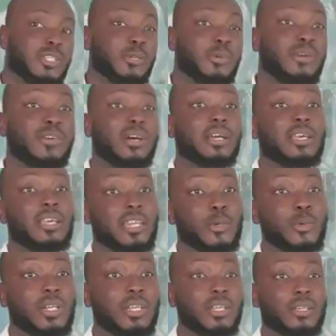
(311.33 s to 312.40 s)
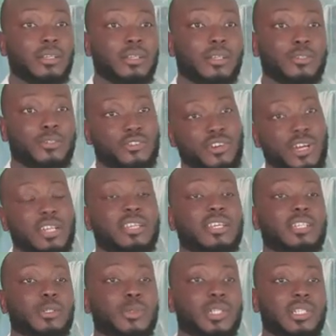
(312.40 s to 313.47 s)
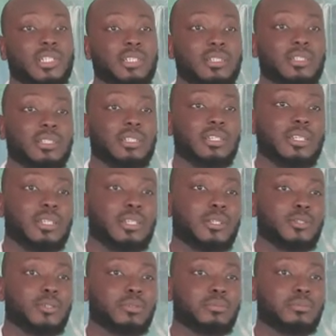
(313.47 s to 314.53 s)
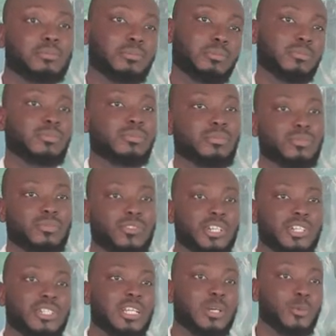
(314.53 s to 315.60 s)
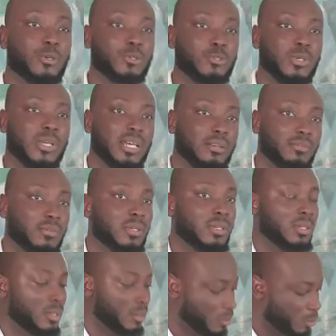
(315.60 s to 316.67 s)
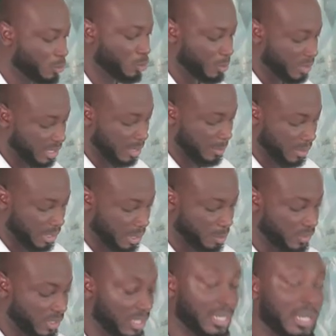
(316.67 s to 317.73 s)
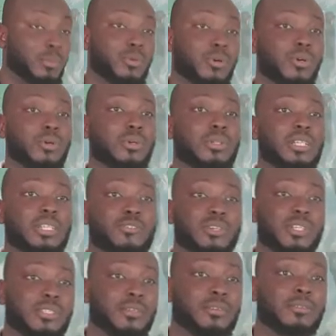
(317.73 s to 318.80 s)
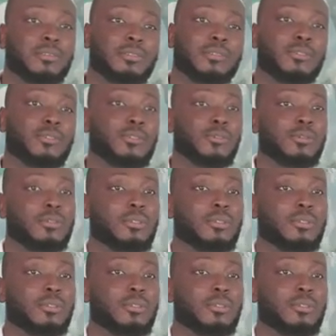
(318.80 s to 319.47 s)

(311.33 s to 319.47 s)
and we have our kelewele, you know, dried kelewele, you know, version that we also have. We also be coming up with a lot more interesting, you know,